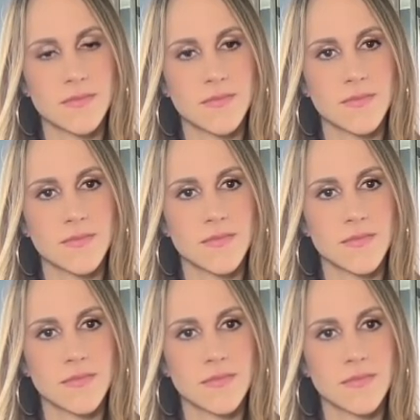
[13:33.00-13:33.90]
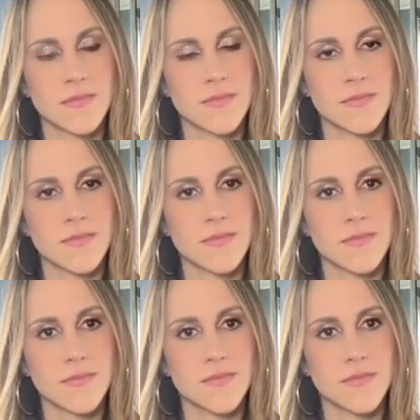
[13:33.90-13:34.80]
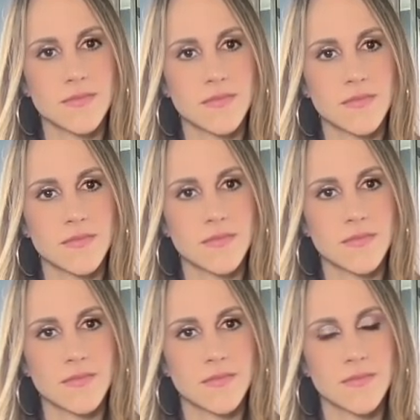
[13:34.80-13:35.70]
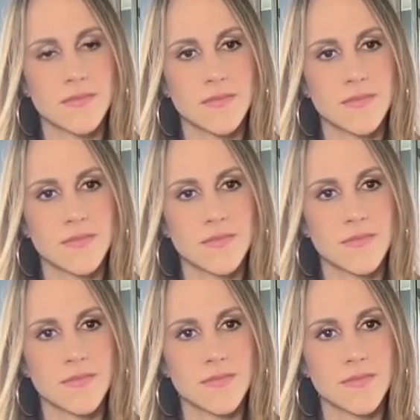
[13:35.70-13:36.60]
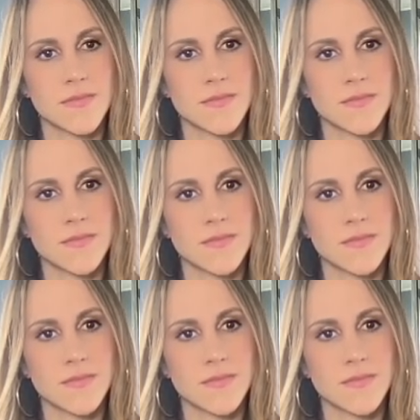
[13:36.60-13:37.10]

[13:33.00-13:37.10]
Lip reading: (silent)